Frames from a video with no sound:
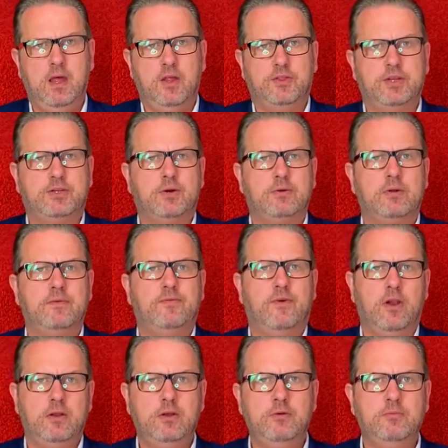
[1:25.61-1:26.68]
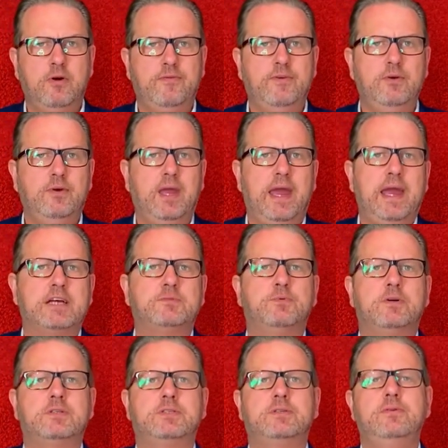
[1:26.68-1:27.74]
The total volume of UK
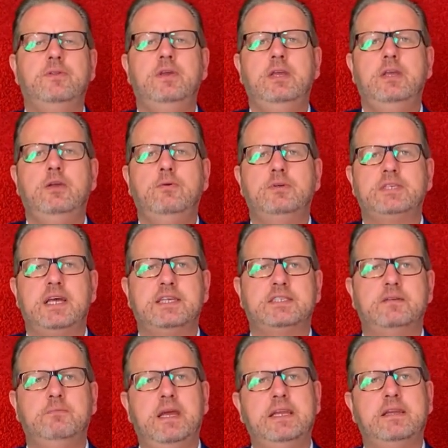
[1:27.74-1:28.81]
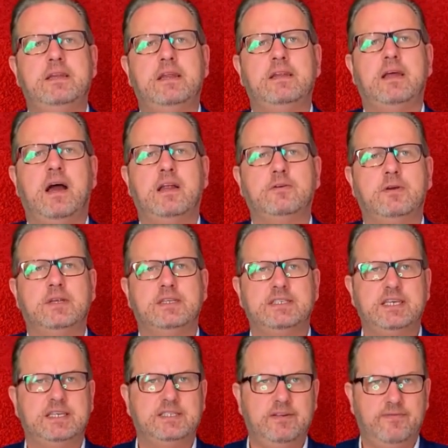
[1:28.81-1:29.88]
exports to the EU is estimated at
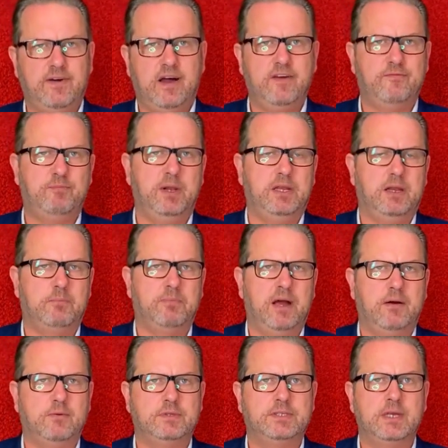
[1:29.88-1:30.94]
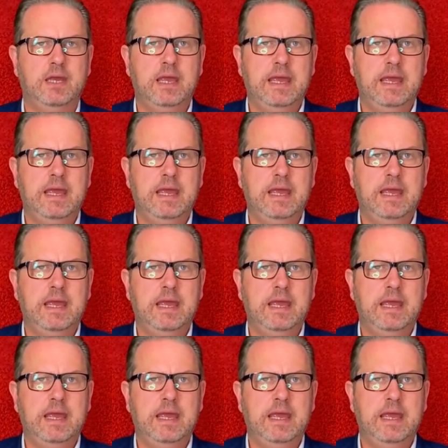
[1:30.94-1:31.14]
165 billion pounds.